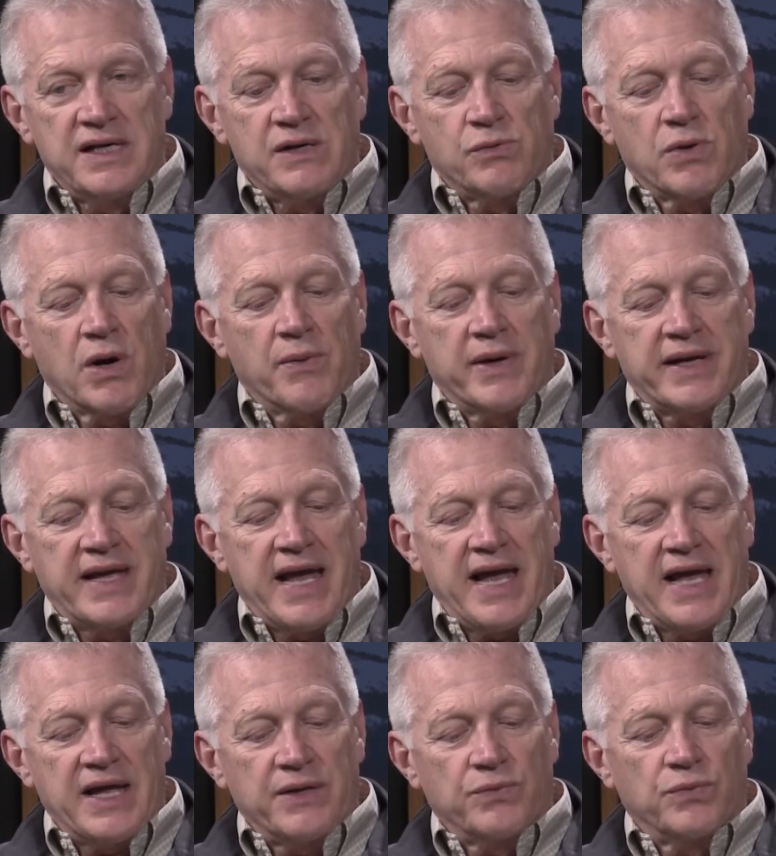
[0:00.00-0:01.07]
Where we
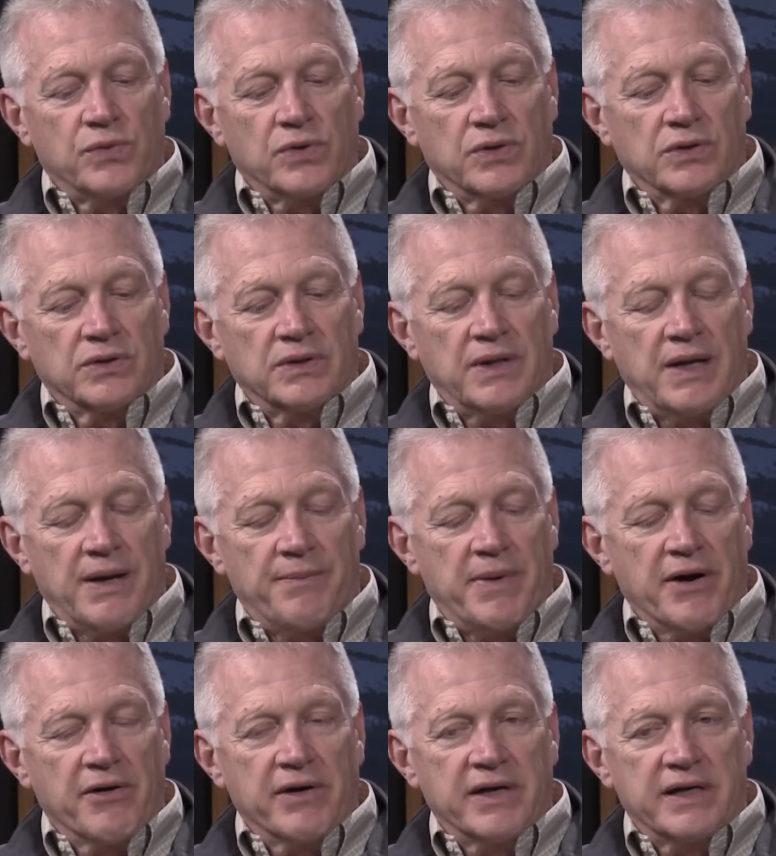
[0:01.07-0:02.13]
can, we'll uh,
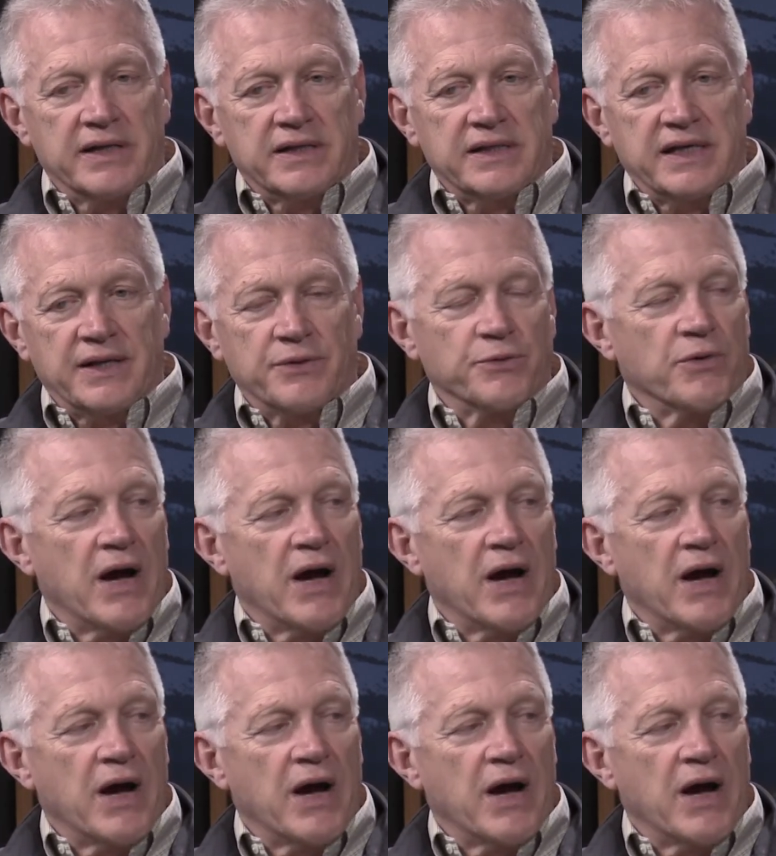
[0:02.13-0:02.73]
bury it in a